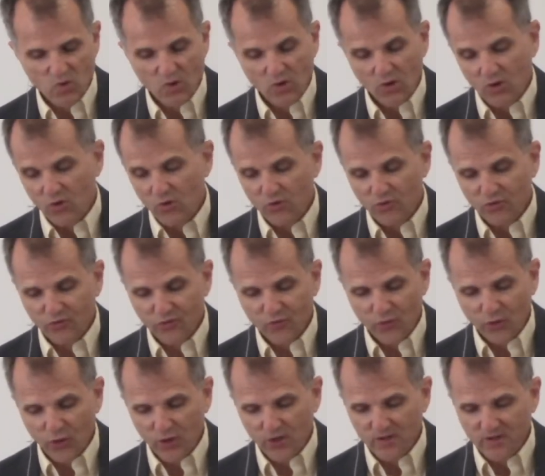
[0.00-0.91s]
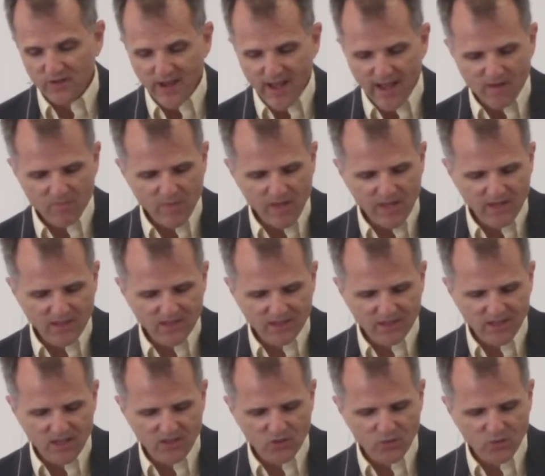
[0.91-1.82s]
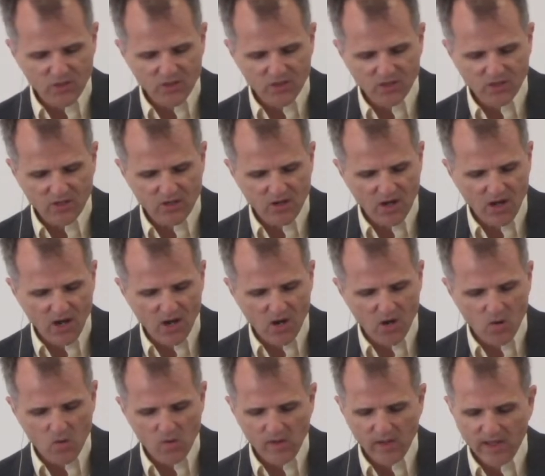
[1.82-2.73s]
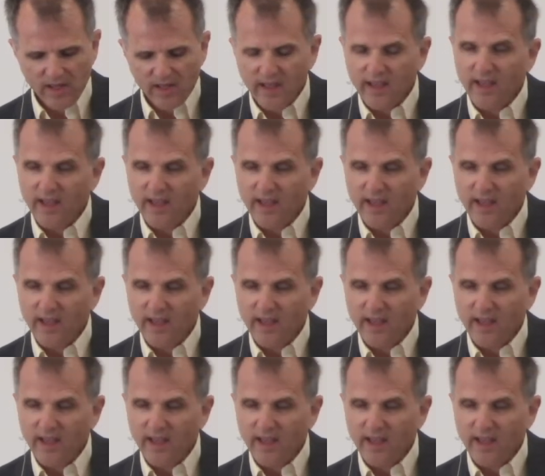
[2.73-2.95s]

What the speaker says: whose foot not many centuries ago